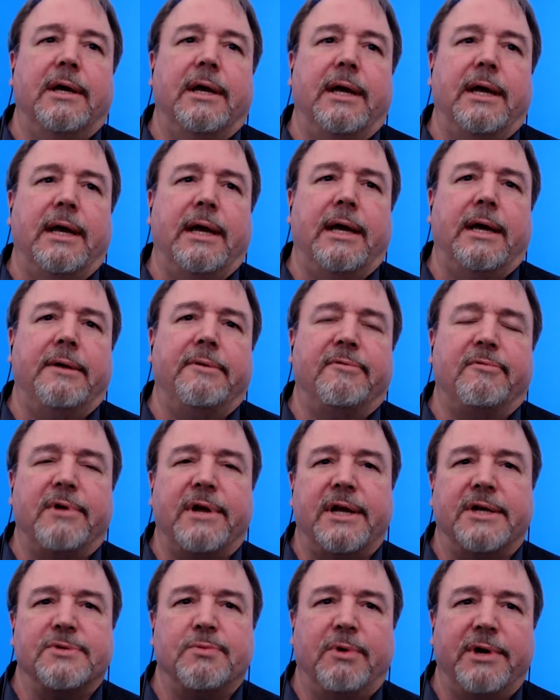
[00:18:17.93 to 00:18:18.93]
And if we
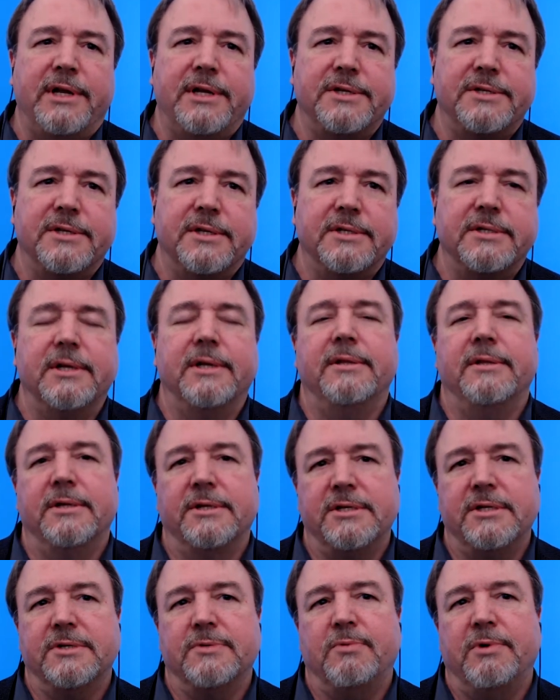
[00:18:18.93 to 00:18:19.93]
ask, what is this?
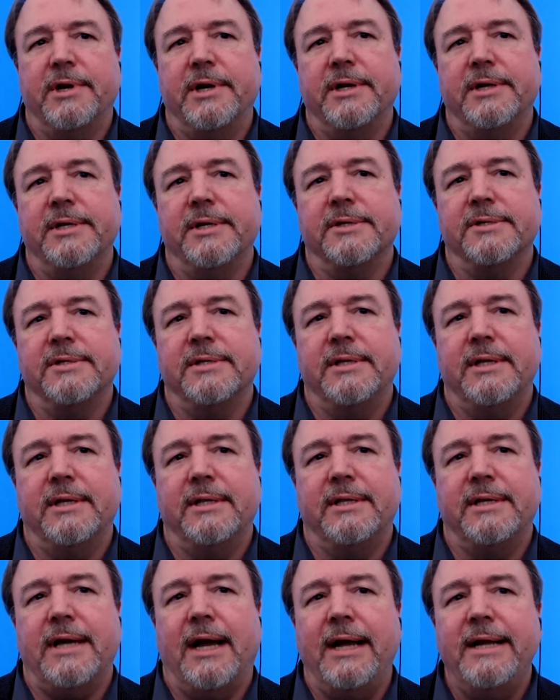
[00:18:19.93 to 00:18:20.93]
This is what it is.
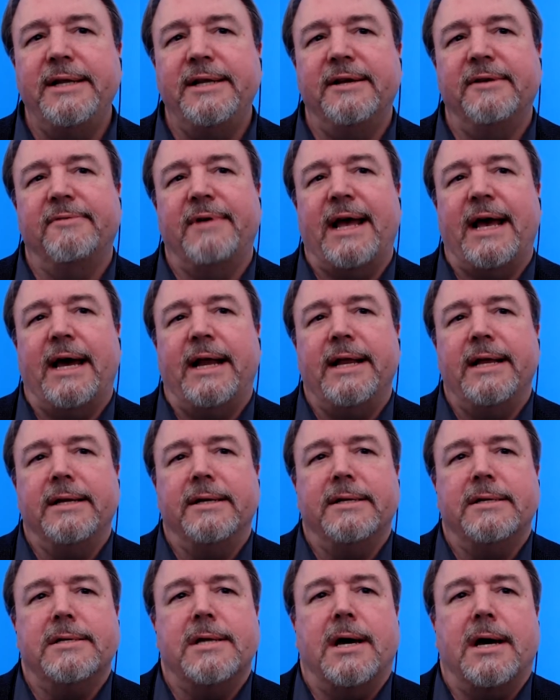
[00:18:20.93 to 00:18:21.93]
The idea of
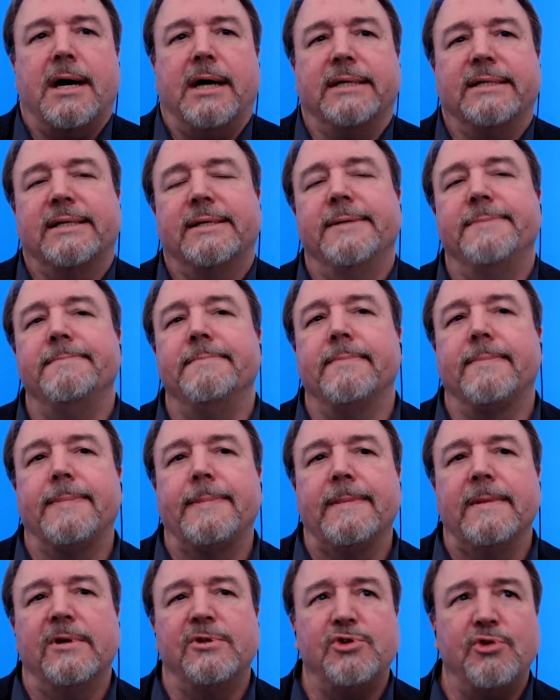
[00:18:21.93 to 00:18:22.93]
adding not
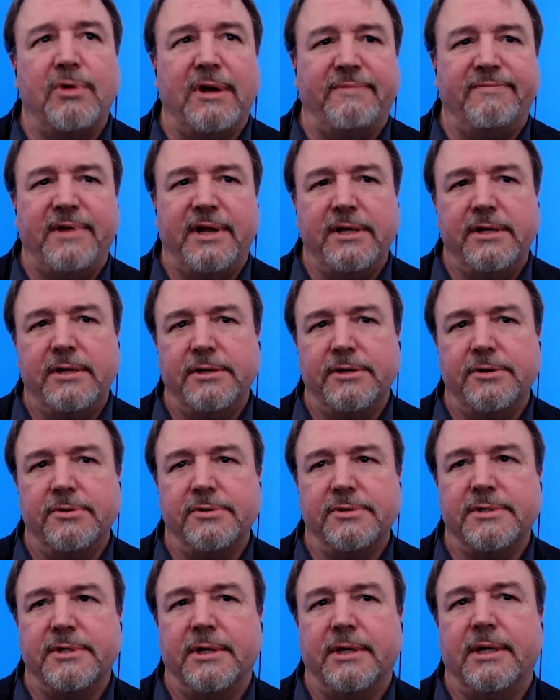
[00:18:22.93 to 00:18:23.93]
to
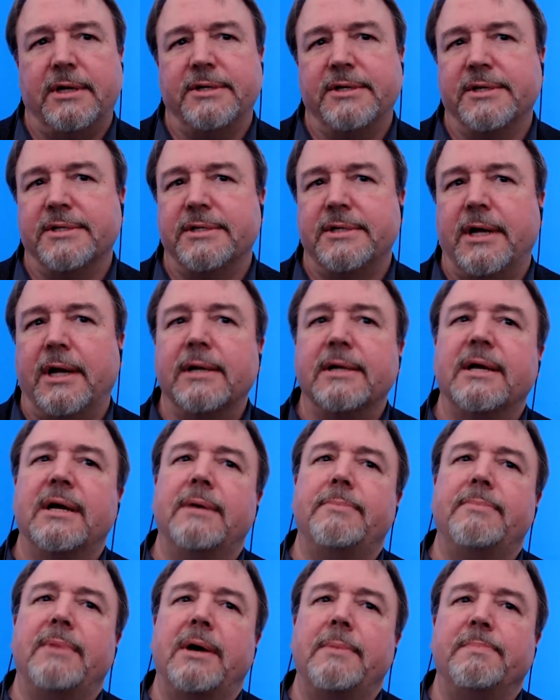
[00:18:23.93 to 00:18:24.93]
FAQs does not
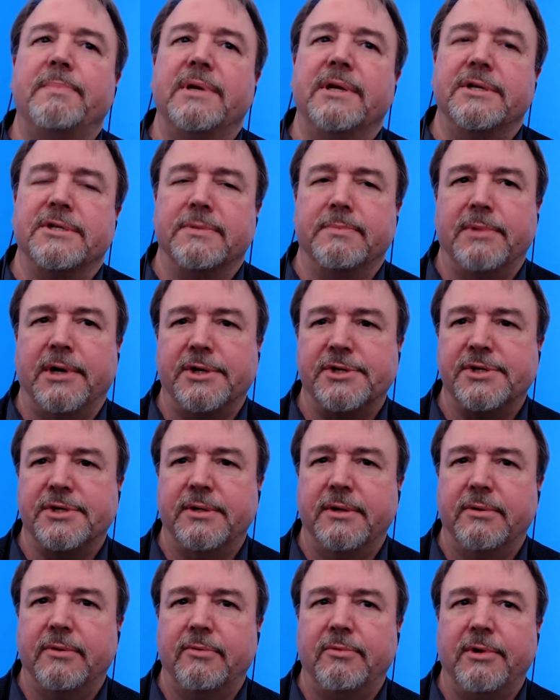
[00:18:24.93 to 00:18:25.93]
come up as much
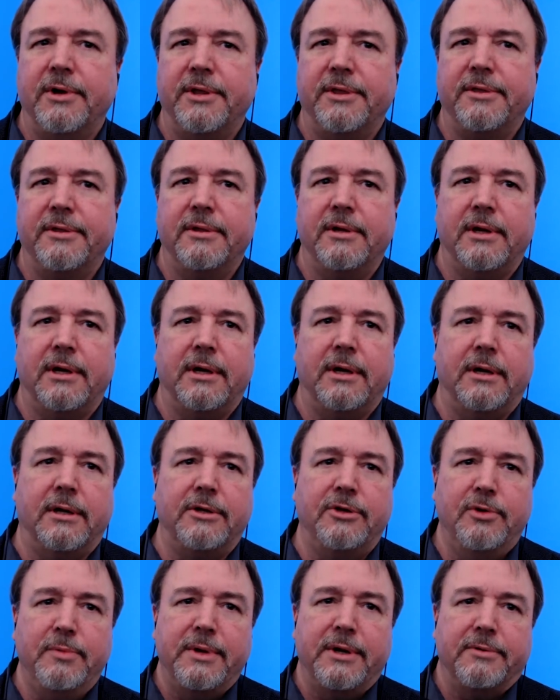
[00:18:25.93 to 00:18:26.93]
with
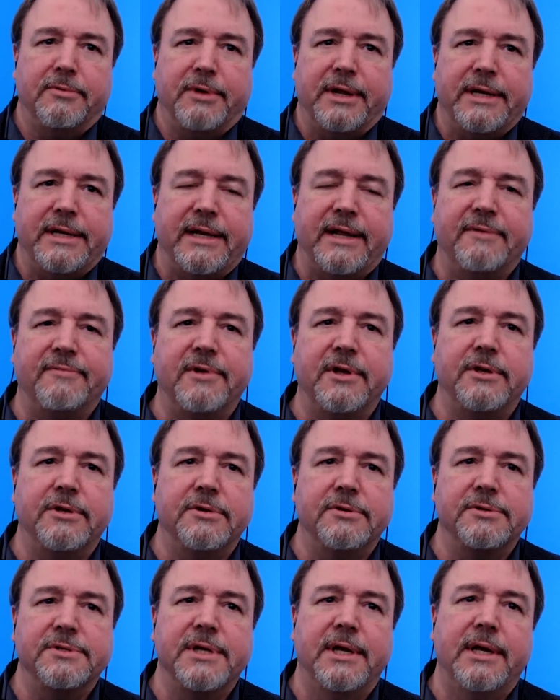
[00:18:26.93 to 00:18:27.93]
human written
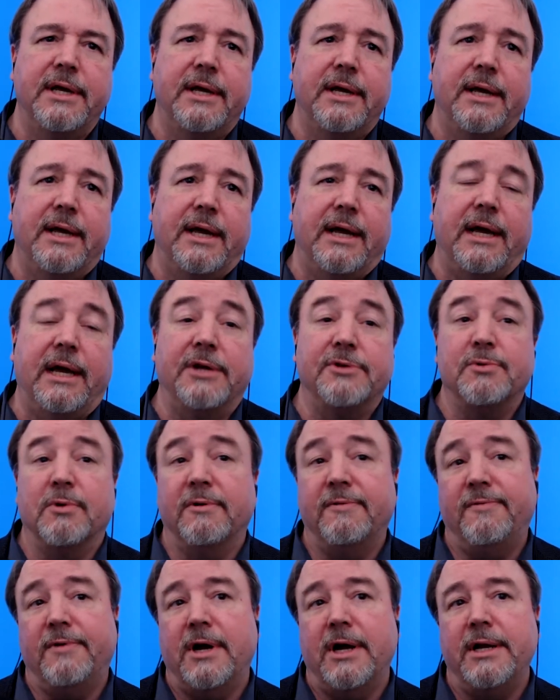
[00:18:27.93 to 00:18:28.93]
FAQs as we're
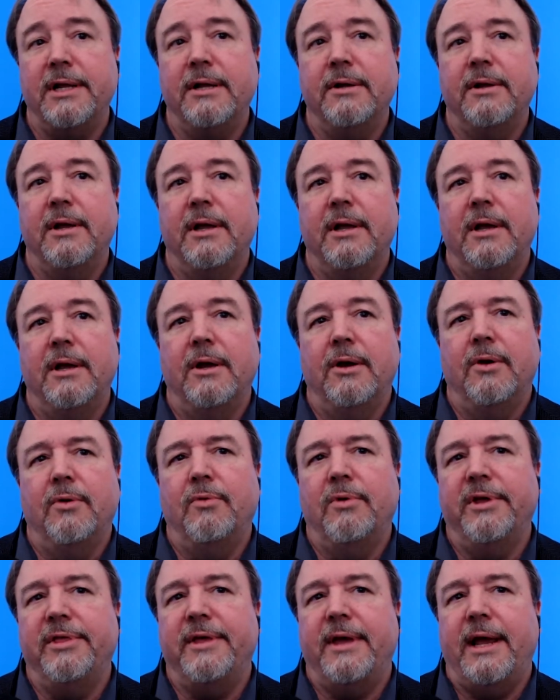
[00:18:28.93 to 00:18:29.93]
finding
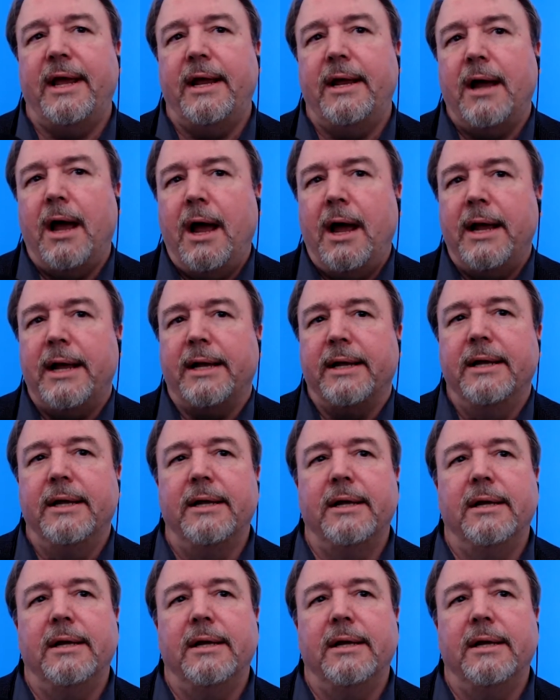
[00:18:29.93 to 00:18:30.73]
with AI